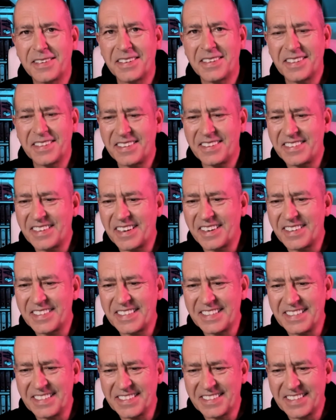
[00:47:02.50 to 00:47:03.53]
looking at you
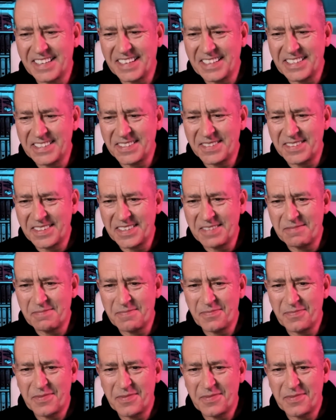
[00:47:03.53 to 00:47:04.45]
guys in the States with the